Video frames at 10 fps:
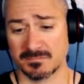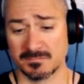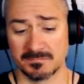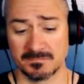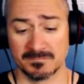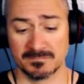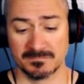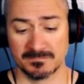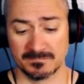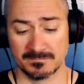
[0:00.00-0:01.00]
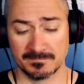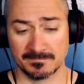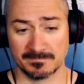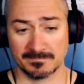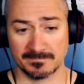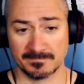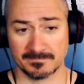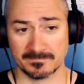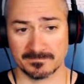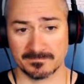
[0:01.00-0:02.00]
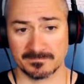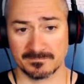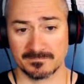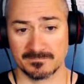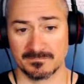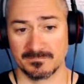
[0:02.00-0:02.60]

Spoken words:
Nothing is said.